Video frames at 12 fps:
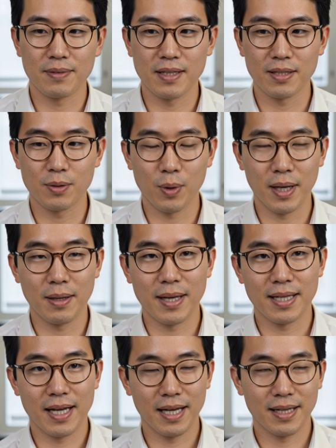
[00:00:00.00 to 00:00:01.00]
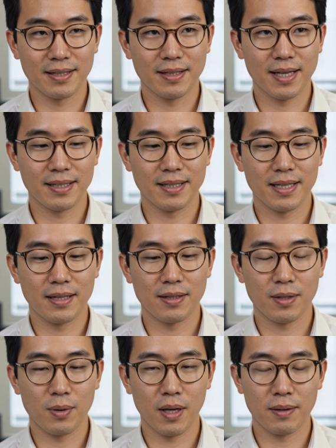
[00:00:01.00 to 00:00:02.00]
This is why light eyes and light skin
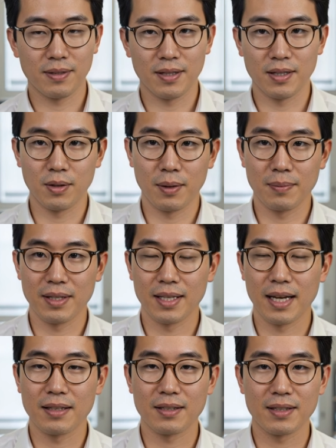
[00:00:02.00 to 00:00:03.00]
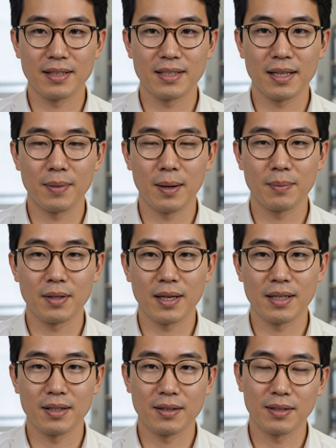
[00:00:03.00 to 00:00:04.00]
so often show up together in the same
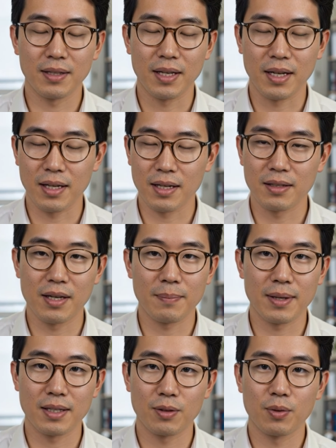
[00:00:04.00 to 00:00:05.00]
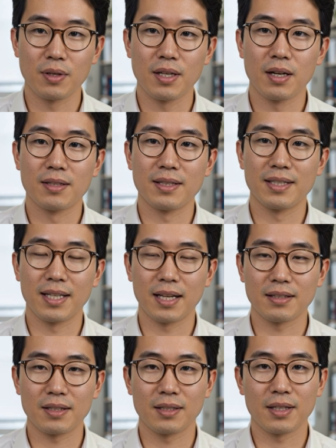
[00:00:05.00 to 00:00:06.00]
populations, not because one causes the
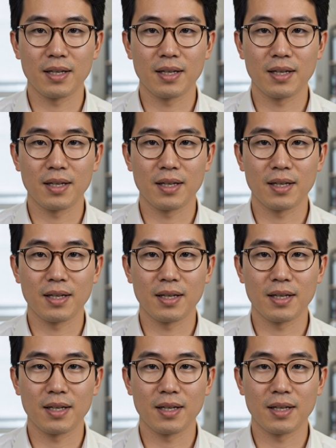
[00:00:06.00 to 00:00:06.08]
other,